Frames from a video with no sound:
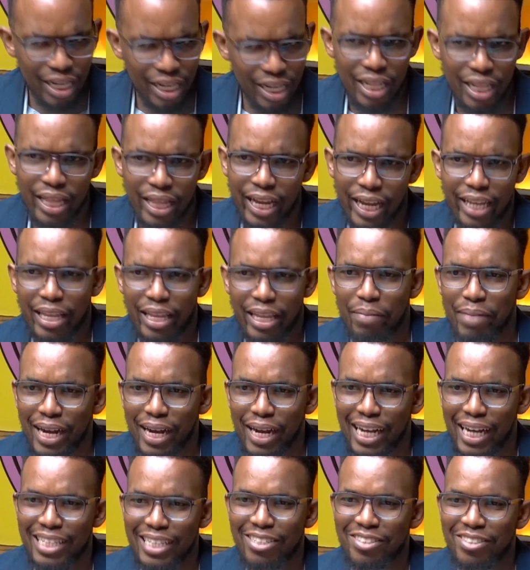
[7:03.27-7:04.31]
the Kenya
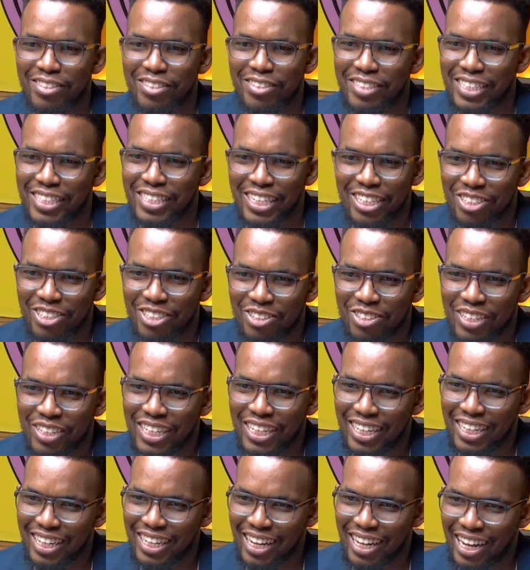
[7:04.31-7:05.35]
Bankers Association
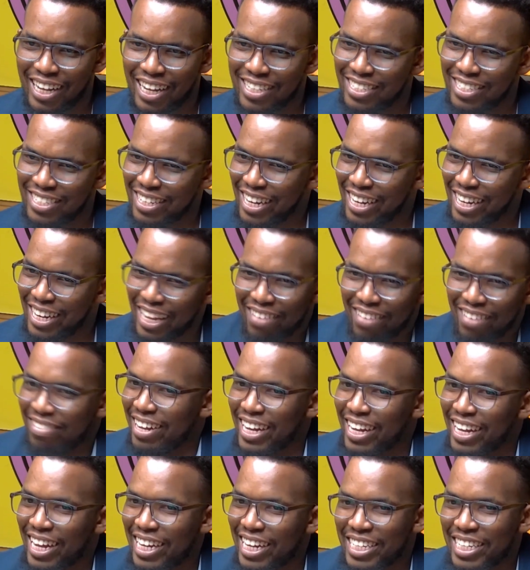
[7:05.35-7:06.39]
has never
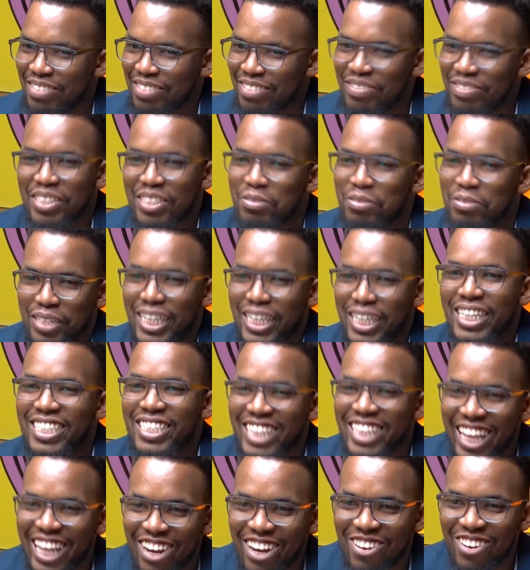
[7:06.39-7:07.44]
attempted to create
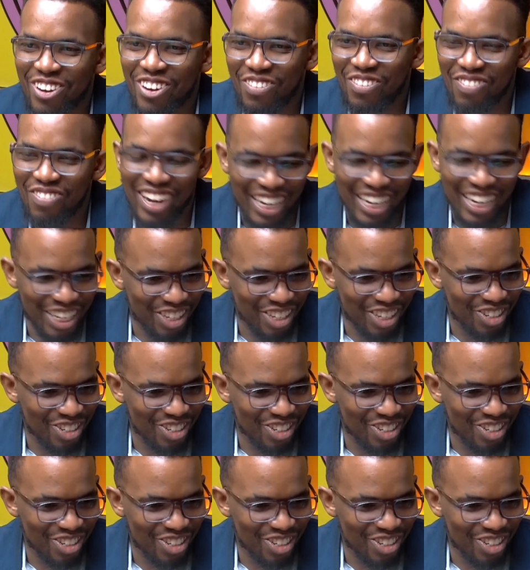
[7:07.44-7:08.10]
their own bank,